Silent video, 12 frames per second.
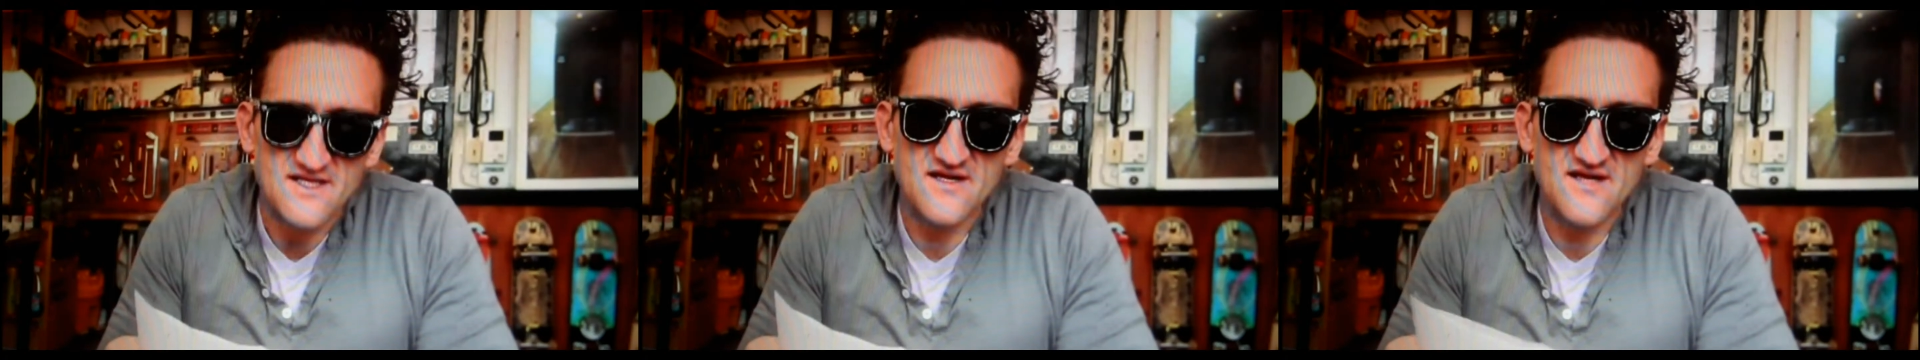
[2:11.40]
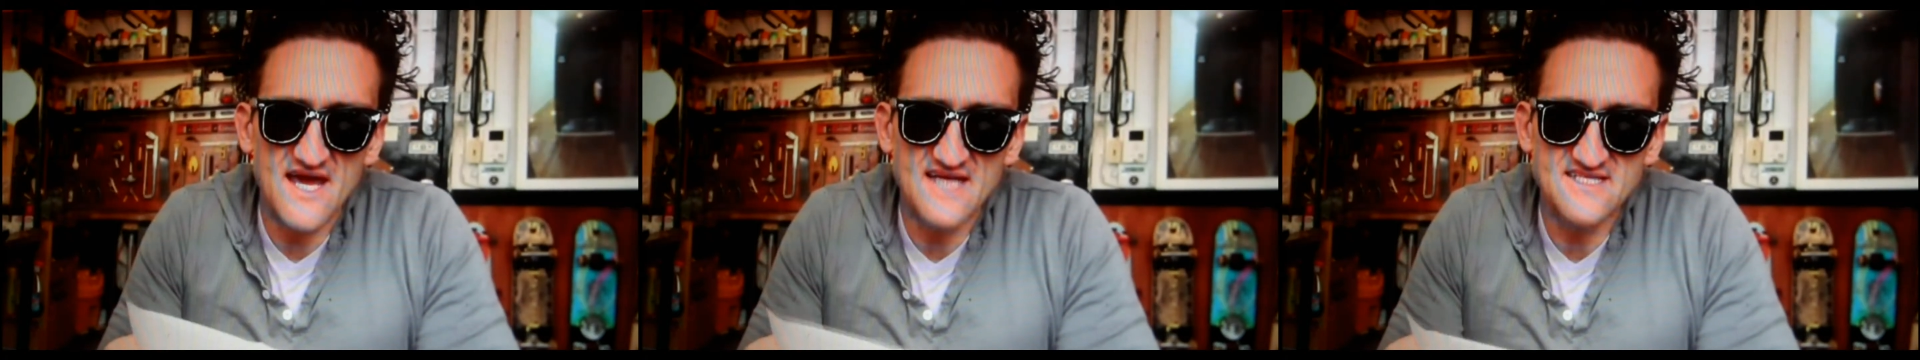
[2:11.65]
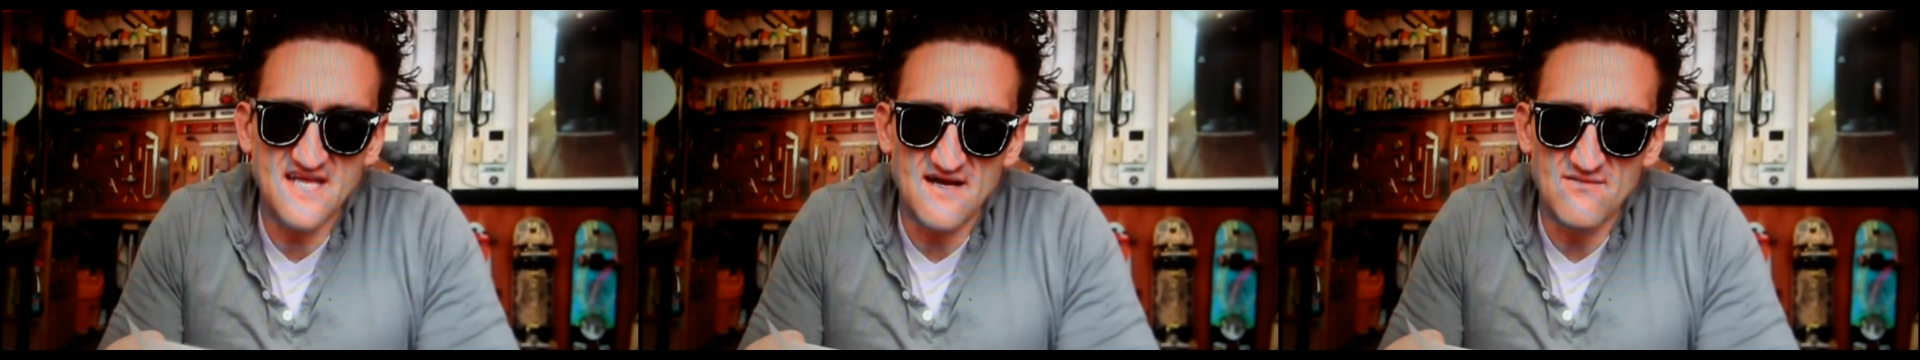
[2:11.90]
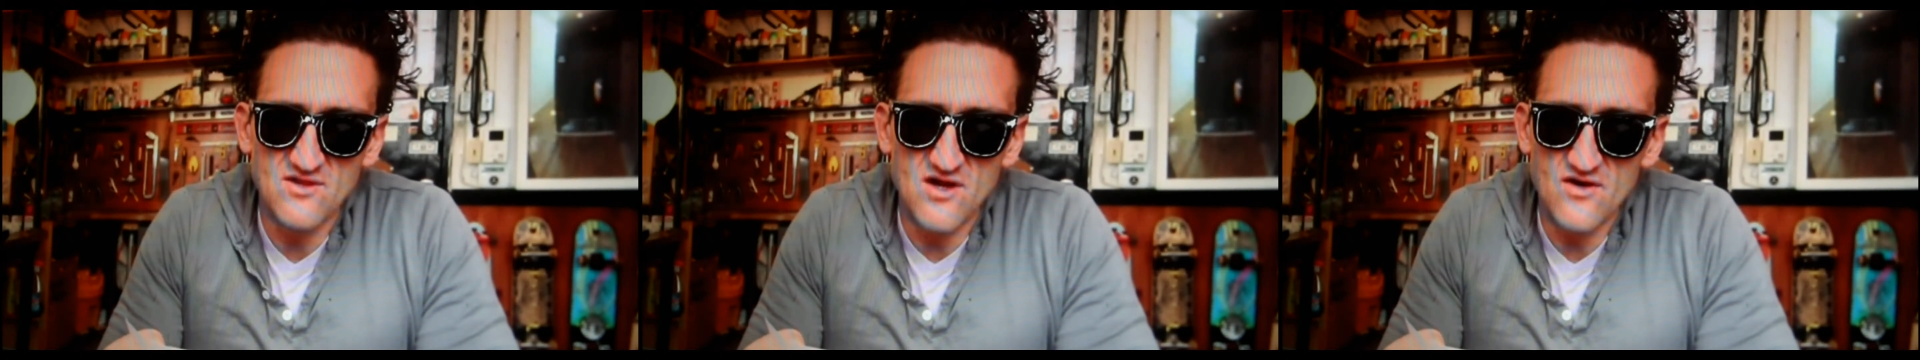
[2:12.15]
Dear
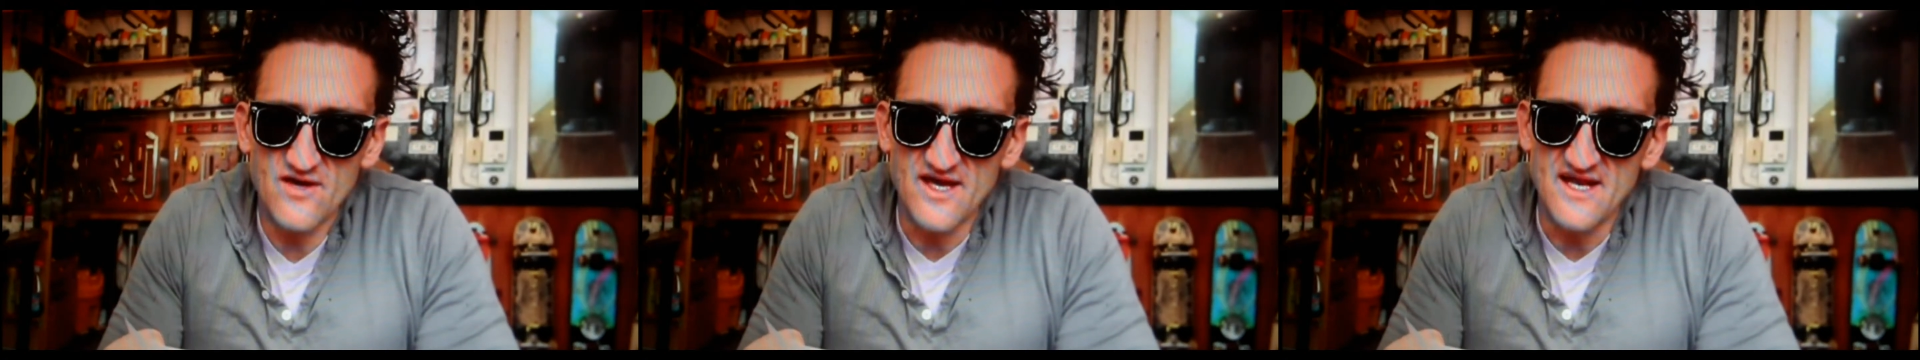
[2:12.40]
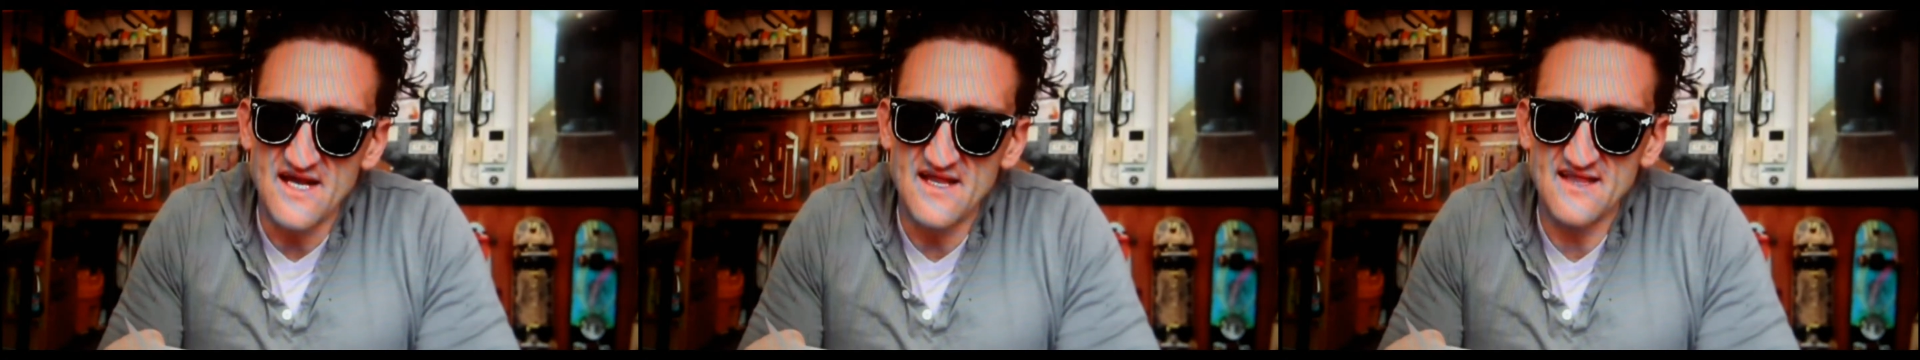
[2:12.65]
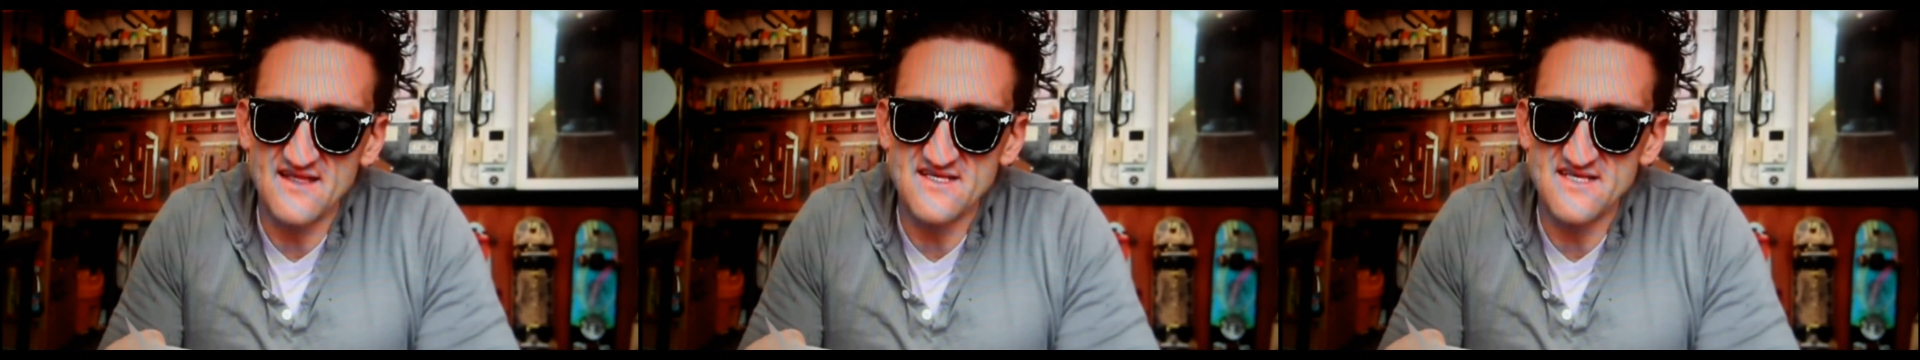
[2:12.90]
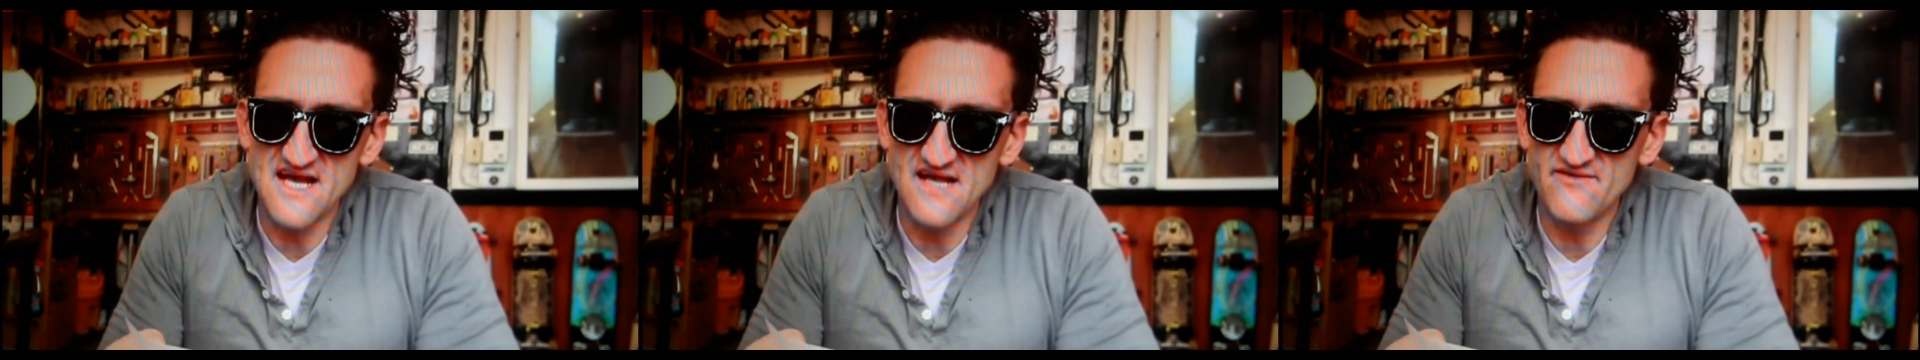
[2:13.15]
Casey, I'm Logan. I
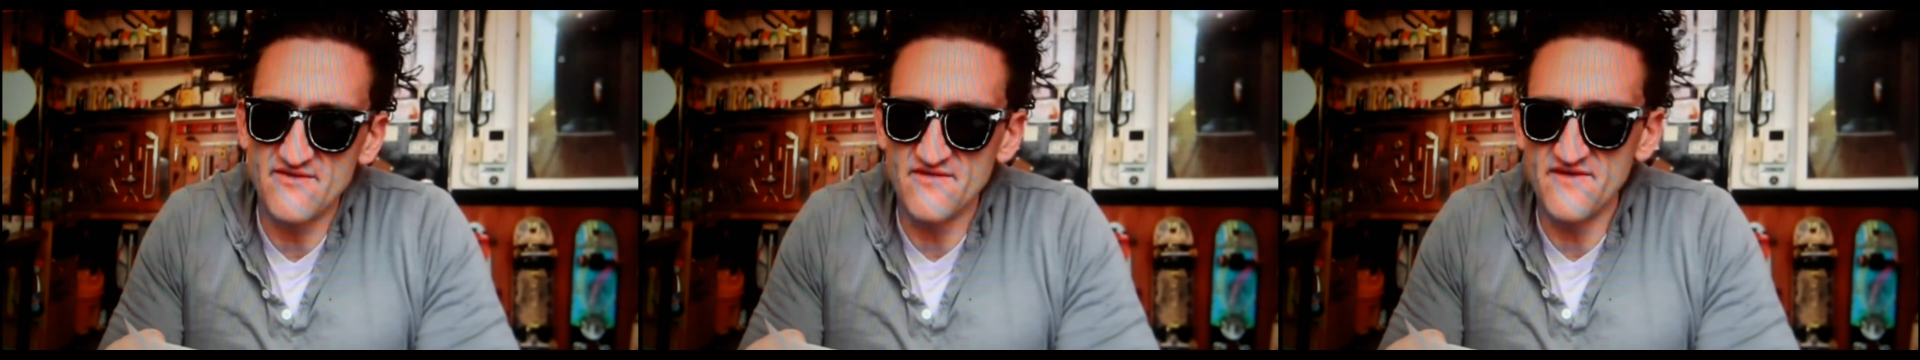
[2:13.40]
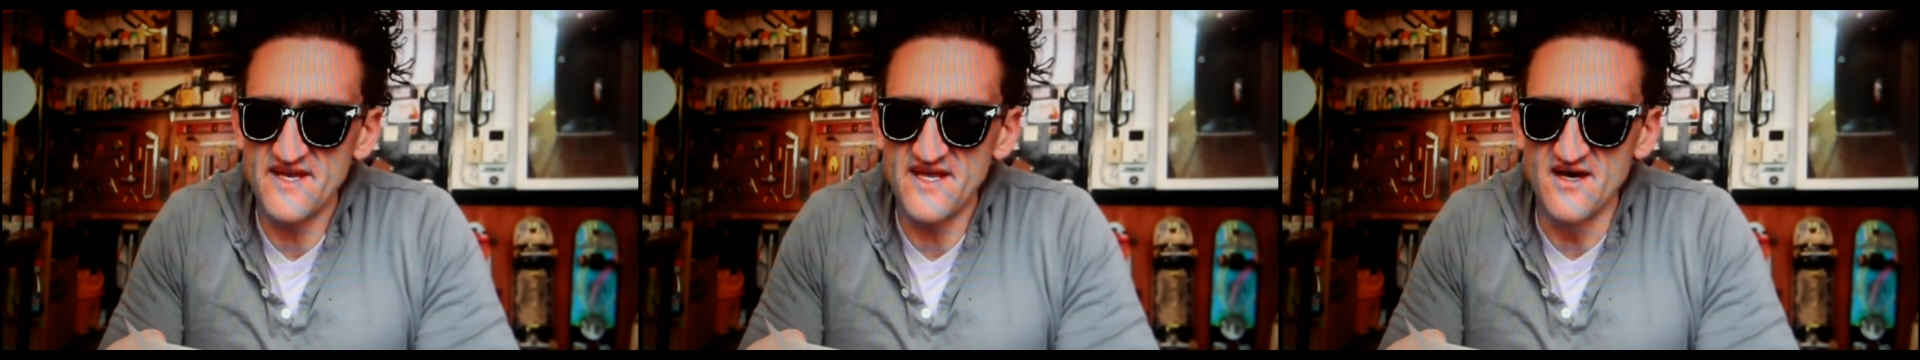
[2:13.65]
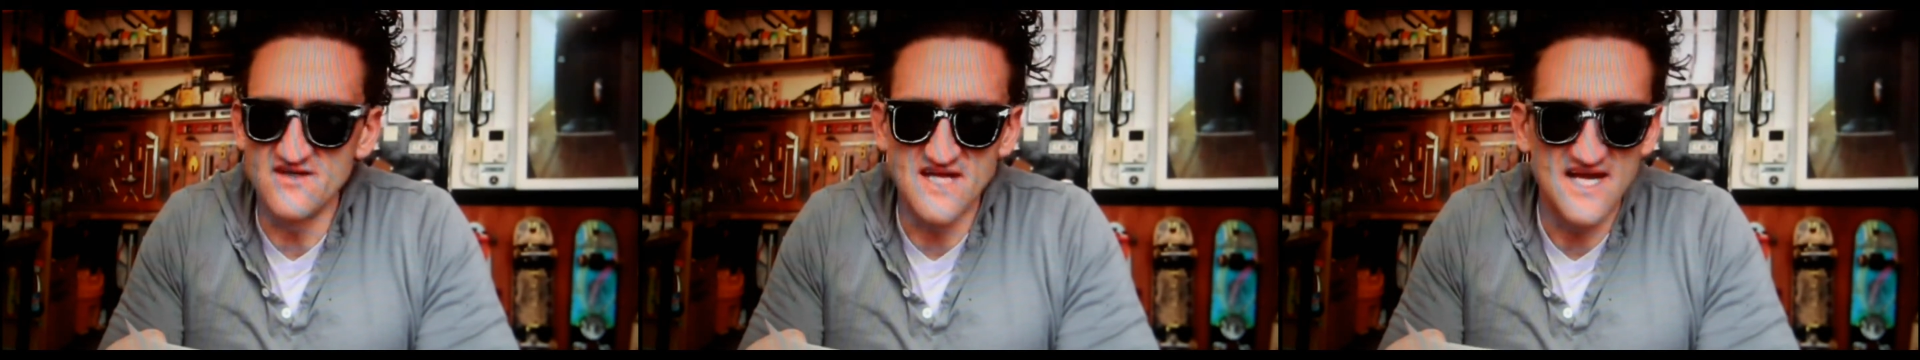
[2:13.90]
like the style of your videos.